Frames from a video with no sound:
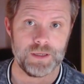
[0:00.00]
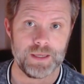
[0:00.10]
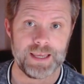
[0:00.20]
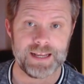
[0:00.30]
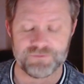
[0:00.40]

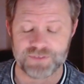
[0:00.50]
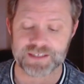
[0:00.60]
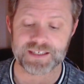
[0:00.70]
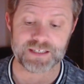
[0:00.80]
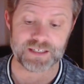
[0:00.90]
And if
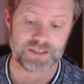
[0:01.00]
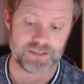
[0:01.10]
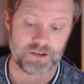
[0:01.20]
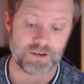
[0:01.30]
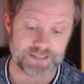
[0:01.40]
this is
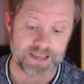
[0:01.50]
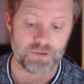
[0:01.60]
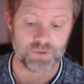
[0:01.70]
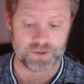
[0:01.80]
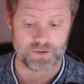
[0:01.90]
starts out
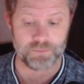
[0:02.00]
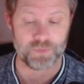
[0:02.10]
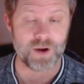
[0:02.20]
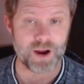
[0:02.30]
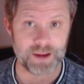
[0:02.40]
with a
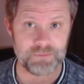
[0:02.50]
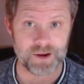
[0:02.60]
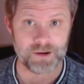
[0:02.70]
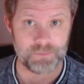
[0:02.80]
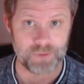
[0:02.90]

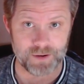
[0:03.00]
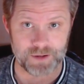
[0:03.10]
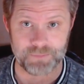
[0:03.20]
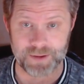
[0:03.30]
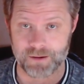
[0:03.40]
primary
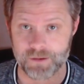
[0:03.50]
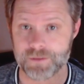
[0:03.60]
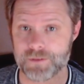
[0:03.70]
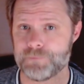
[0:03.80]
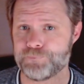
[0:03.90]
bonded parent,